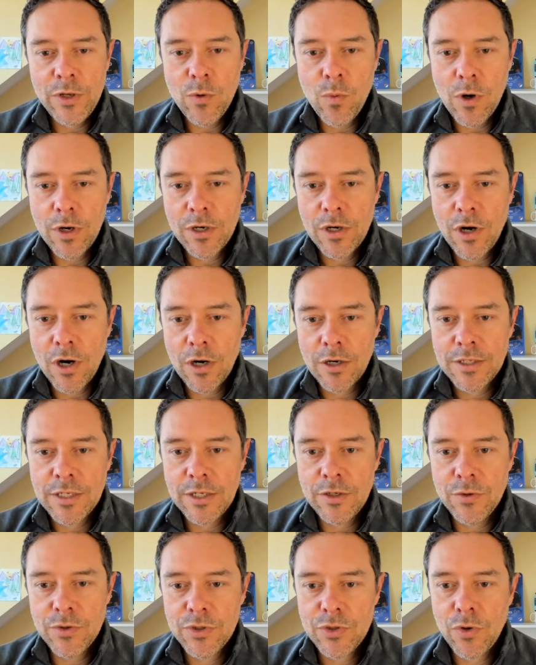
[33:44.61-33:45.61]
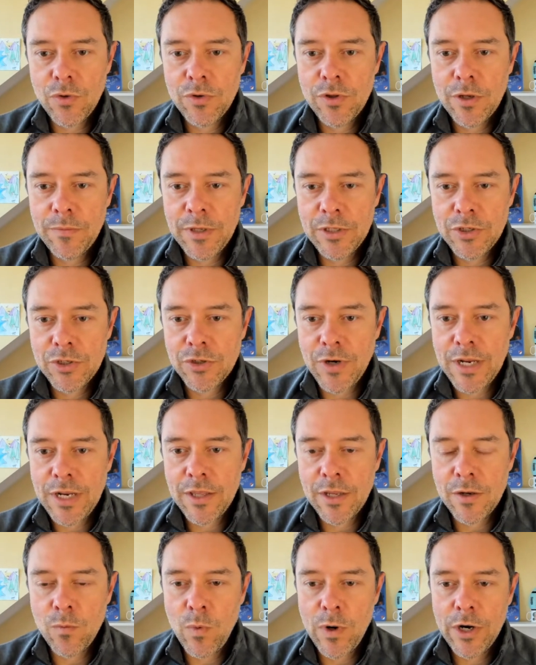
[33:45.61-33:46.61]
won cards and you sold them and
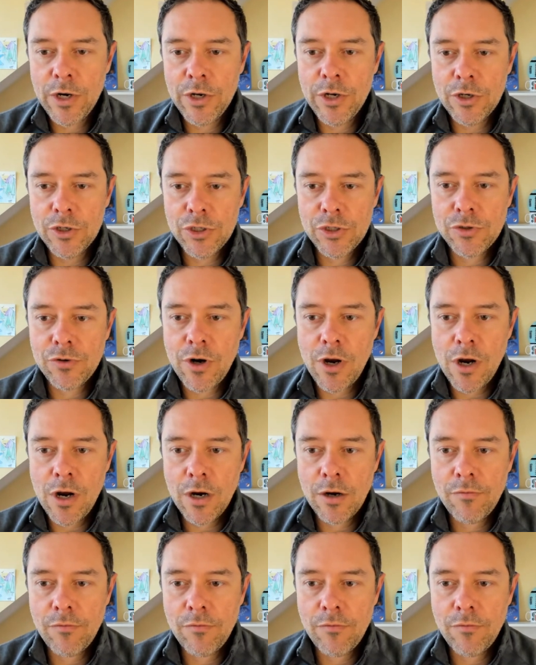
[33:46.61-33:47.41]
strengthened where you're strong.